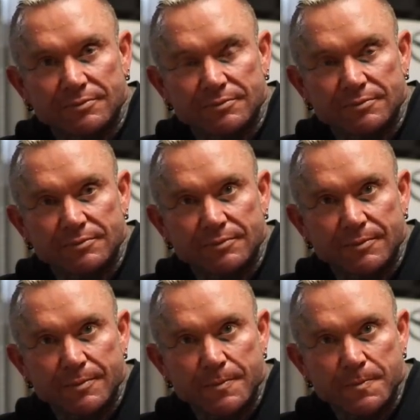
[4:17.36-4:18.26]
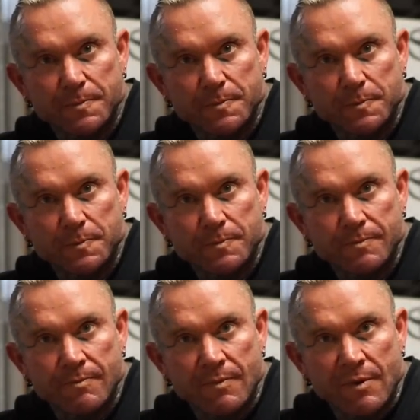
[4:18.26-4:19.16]
do you still do your McDonald's
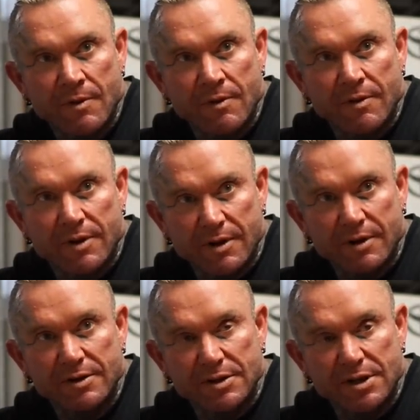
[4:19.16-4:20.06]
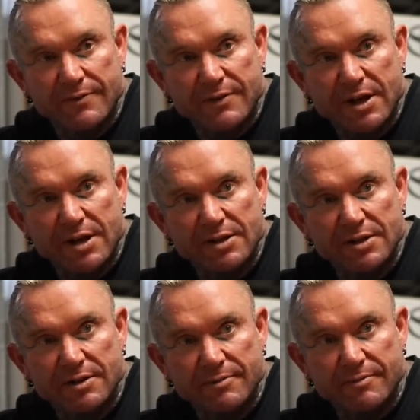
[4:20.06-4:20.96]
breakfast or? yeah, still have the eggs
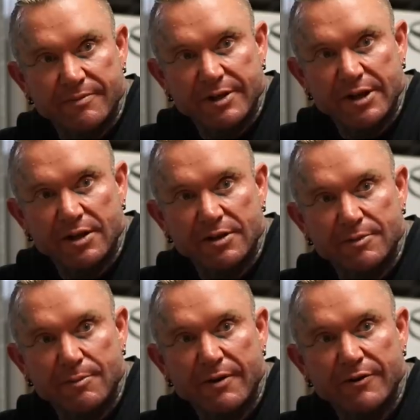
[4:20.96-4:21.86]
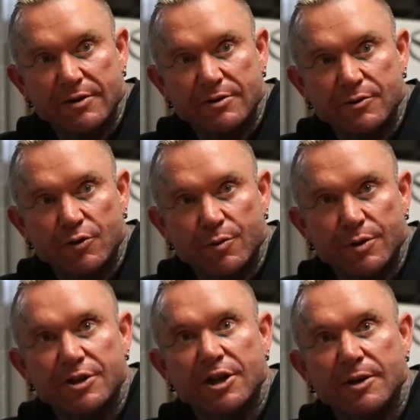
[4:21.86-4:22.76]
and English muffin and
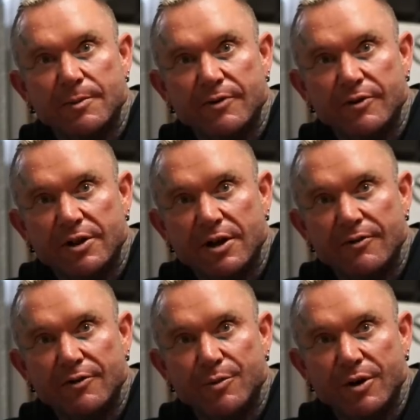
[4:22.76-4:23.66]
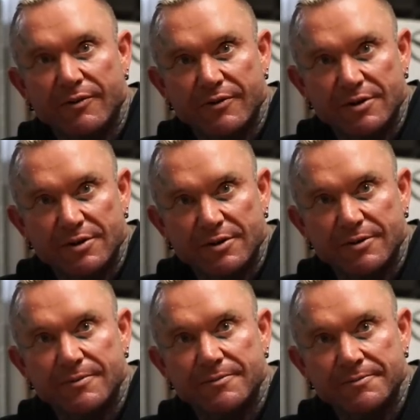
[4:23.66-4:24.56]
strawberry jam every day for breakfast.
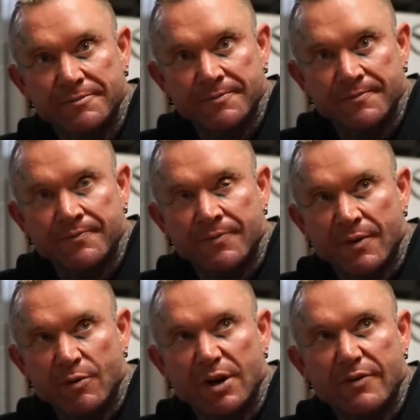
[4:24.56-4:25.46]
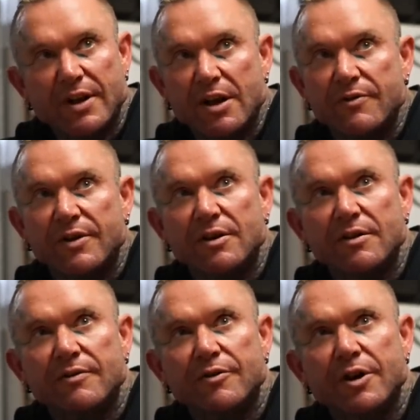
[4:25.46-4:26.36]
Whatever they even, like
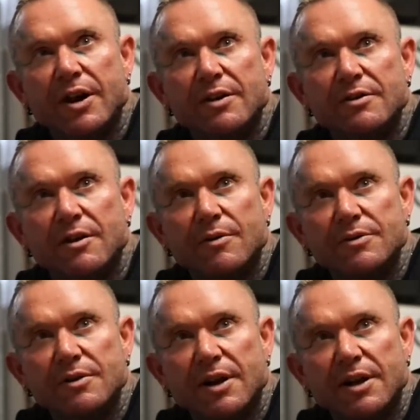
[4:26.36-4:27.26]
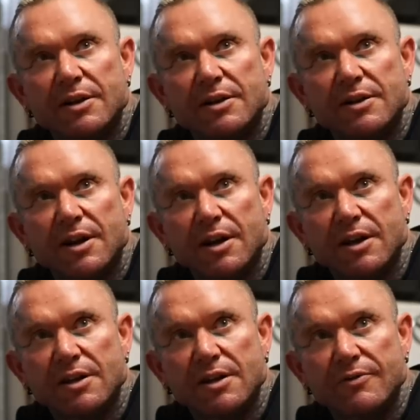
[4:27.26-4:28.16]
three days ago, was it? I had
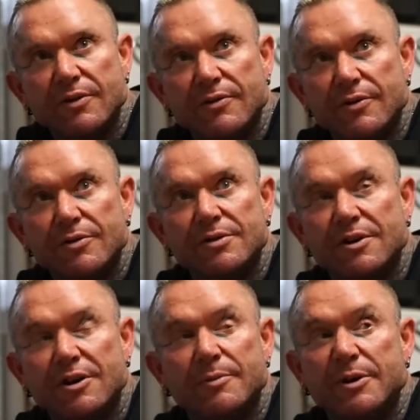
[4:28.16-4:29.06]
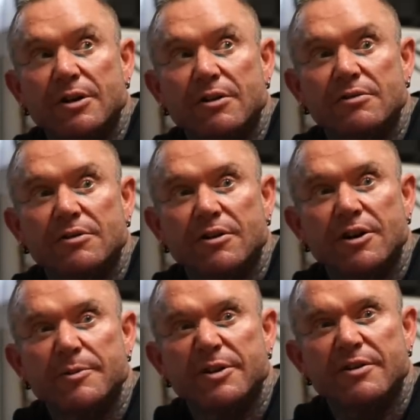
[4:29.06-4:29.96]
Kentucky, that for the first time in a long
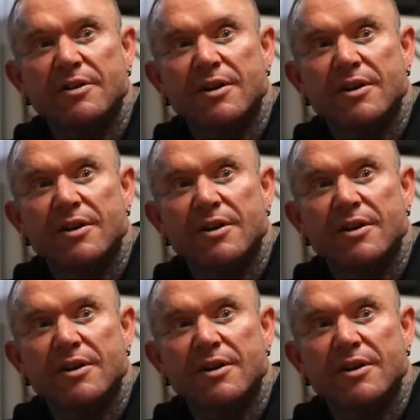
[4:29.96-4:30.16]
time, and